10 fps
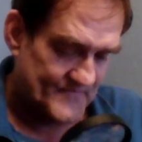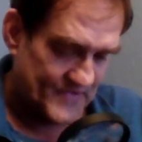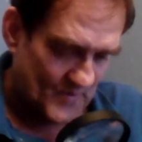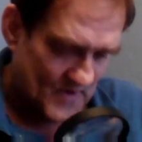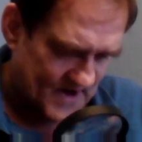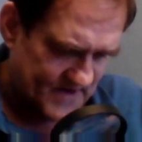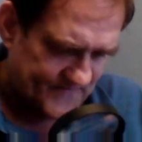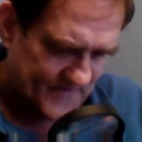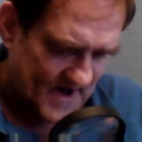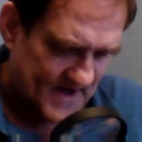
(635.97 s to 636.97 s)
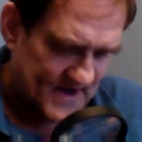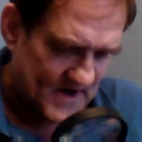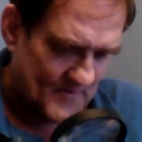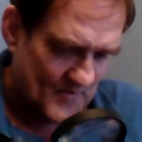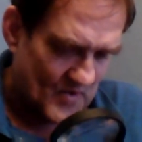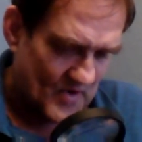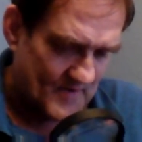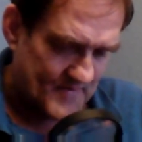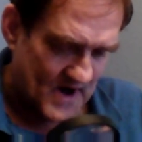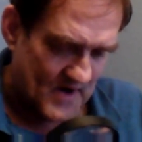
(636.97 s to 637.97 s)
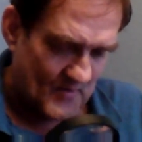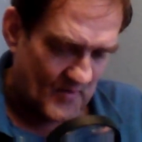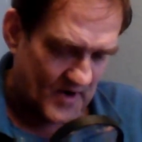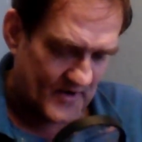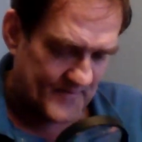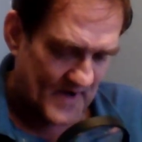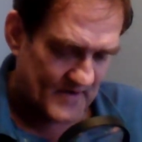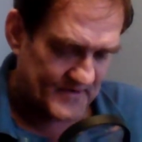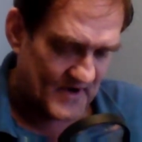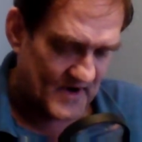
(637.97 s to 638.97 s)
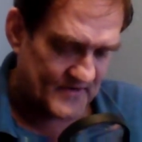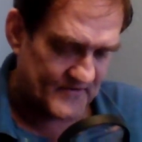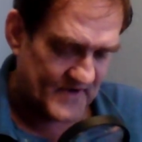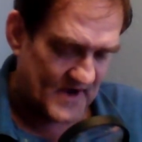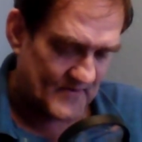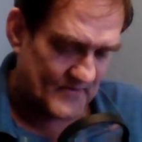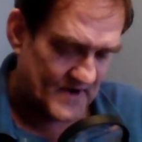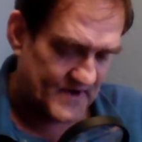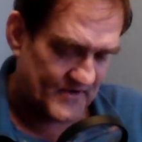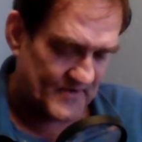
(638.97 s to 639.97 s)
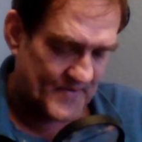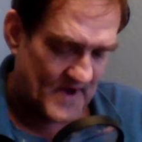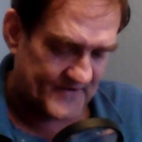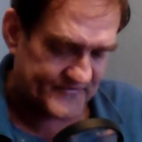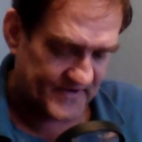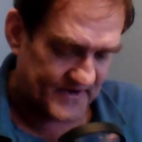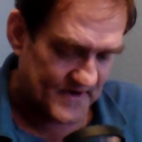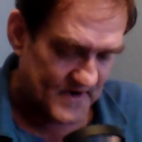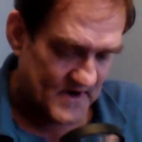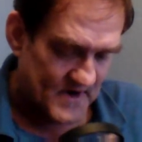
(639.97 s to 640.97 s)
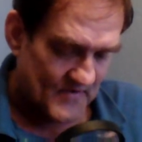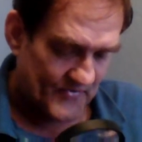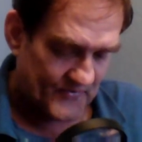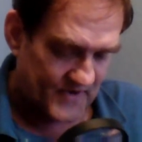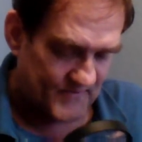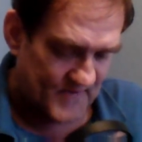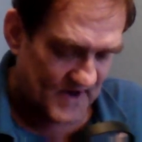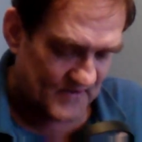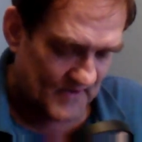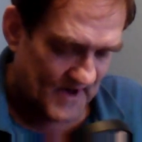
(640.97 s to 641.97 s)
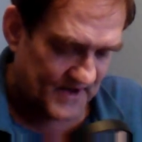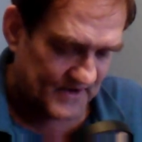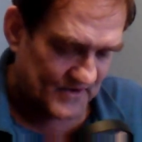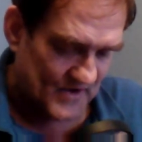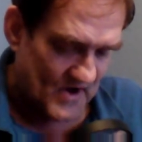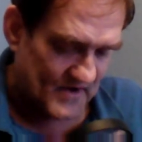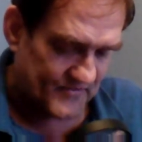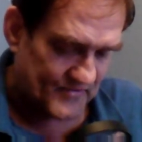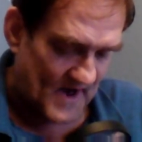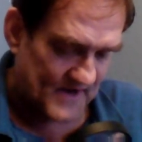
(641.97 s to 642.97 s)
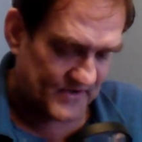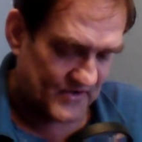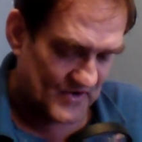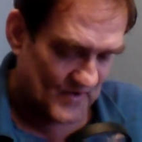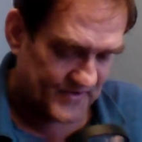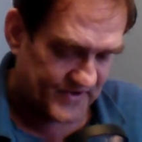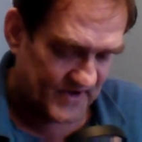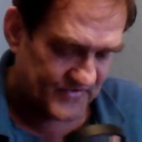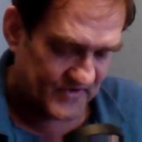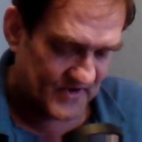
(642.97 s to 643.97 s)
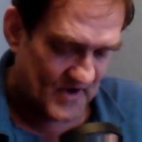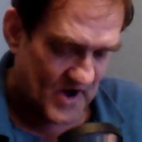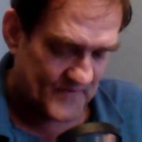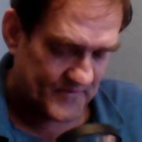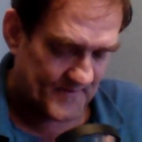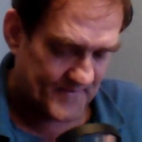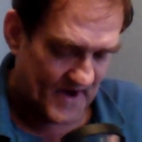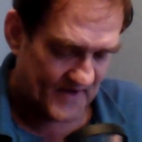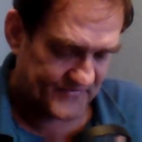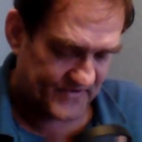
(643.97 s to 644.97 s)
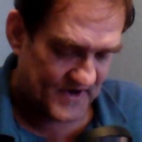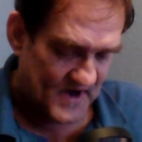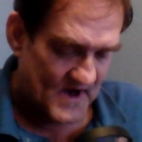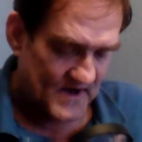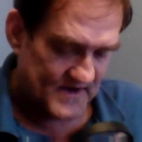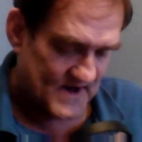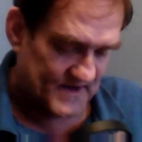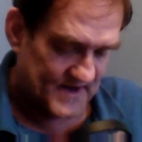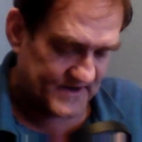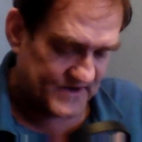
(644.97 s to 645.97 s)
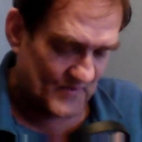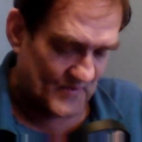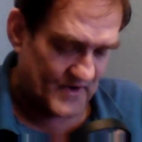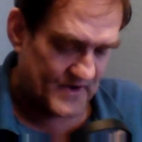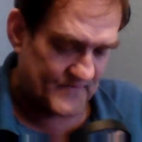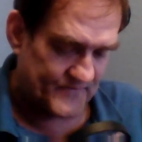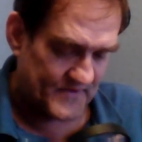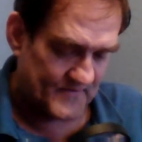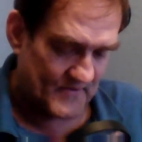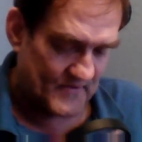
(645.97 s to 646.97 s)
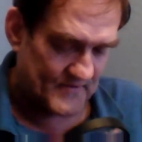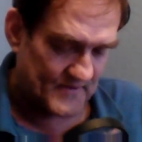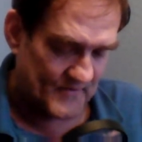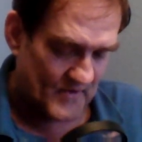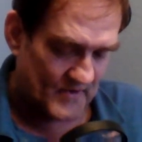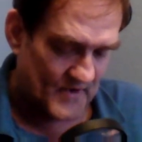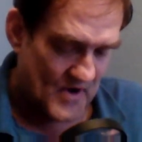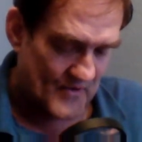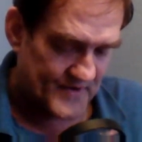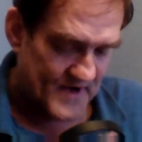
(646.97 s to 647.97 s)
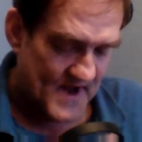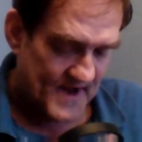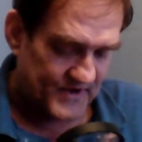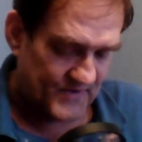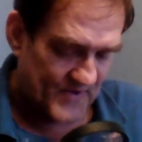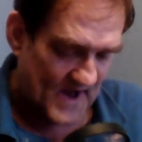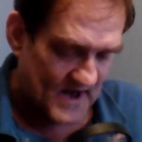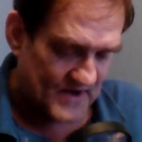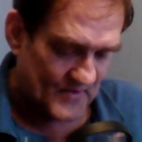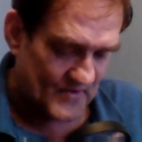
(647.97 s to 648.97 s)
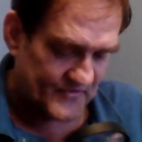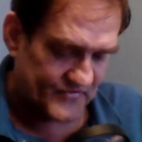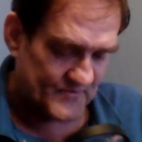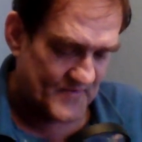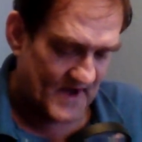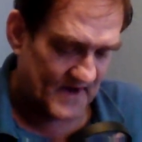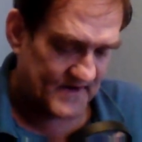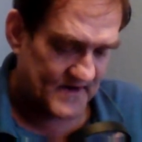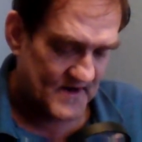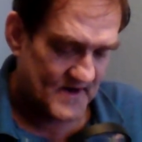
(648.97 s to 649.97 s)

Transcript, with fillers: He wanted to find out more about where the bounty hunters had run into the posse. Three men riding along attracted no attention at all from a posse, not like it would if it were rode alone. He patted the horse's neck.